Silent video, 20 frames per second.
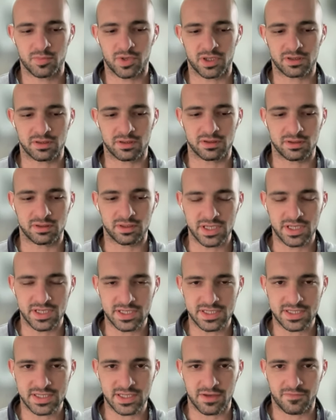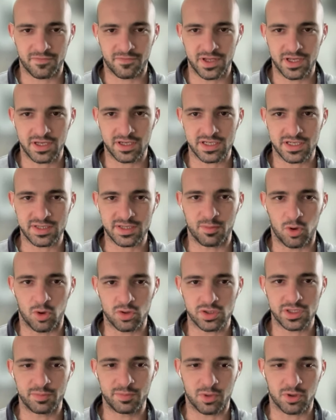But this, I think, is the
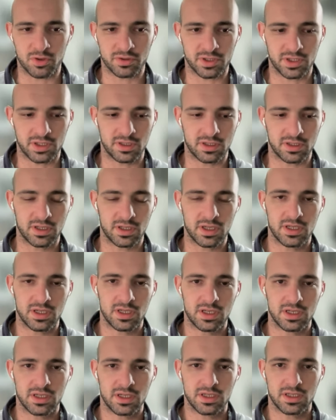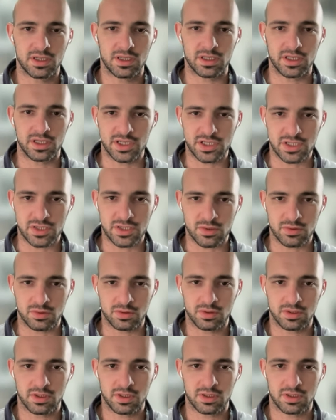most important
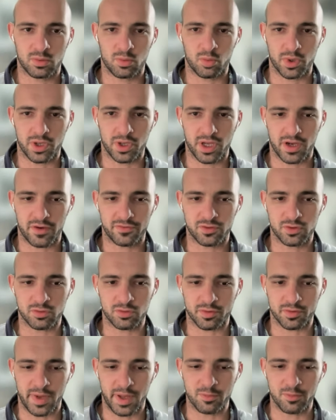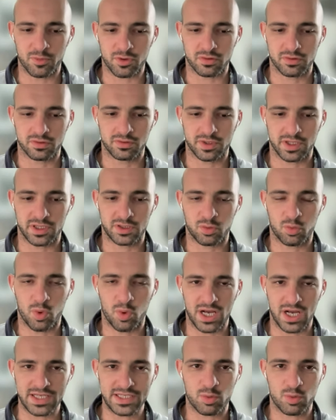issue we have to remember. That
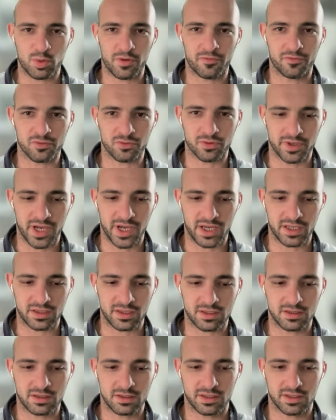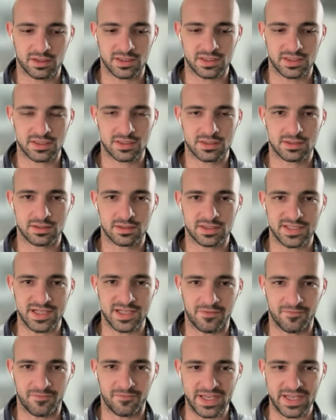once we forget that
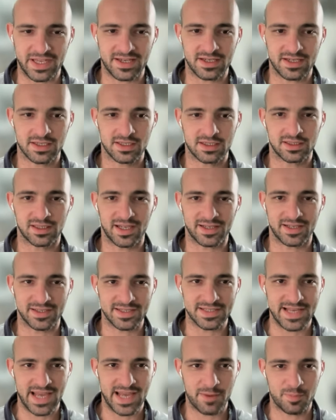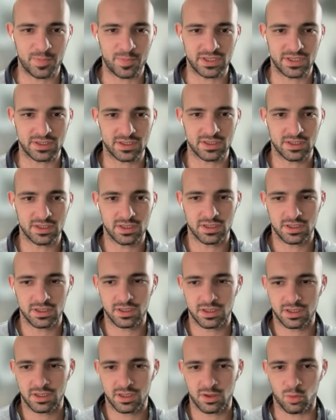something like this happened,
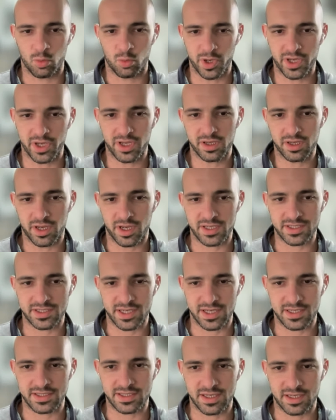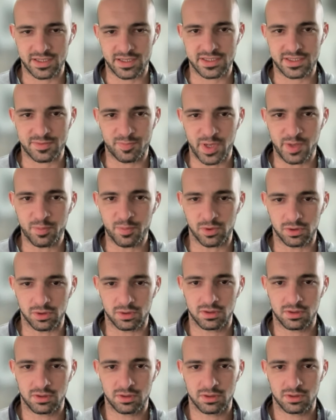we as
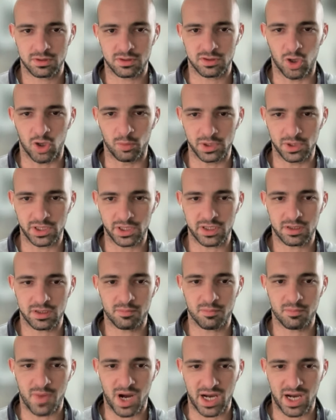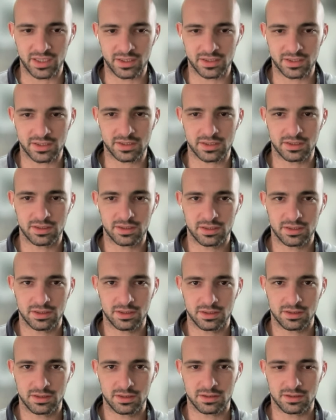people globally might
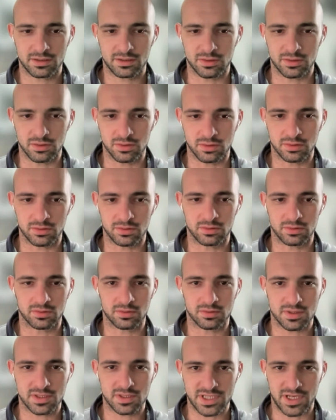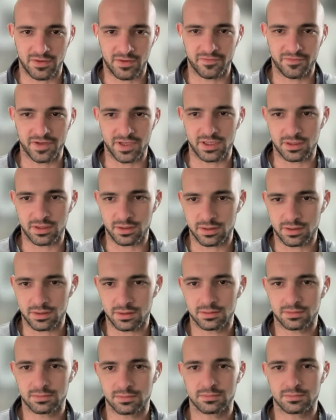do something